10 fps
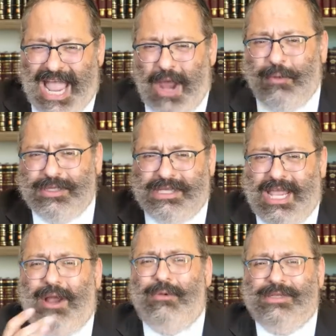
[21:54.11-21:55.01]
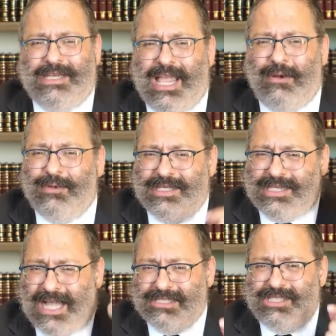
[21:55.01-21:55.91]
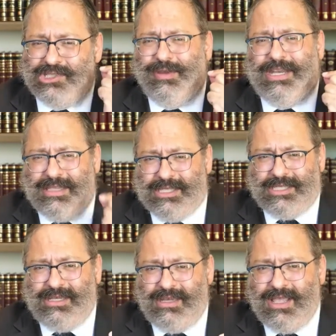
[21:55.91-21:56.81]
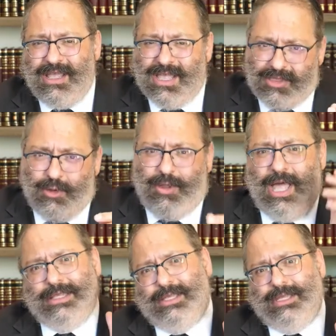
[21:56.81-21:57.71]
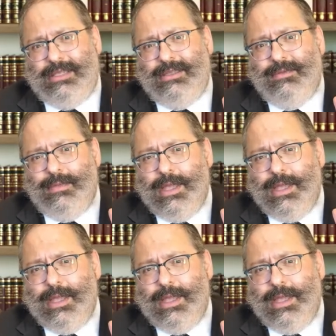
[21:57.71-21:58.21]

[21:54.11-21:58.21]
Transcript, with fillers: hours and hours and hours and concentrate and listen. They all had to sit.